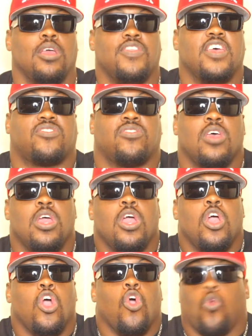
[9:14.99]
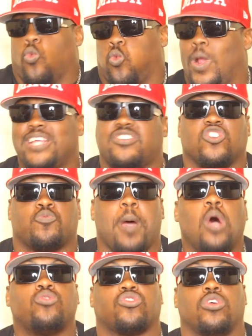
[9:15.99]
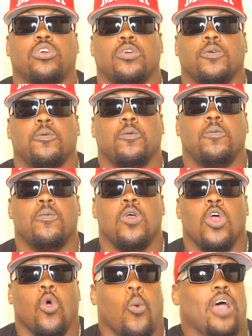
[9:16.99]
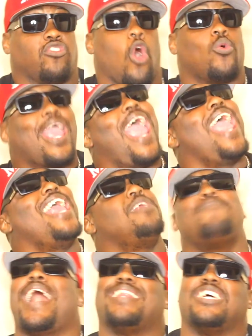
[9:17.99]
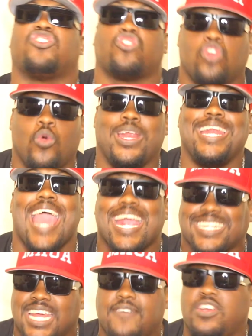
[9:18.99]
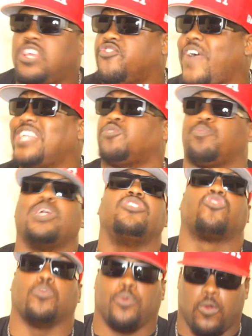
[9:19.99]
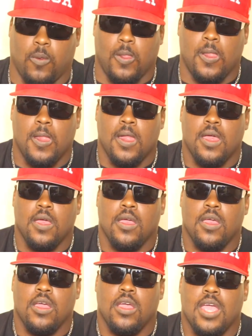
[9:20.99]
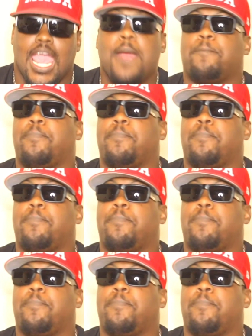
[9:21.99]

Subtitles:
This racist poster was okayed by the student activities vice principal. It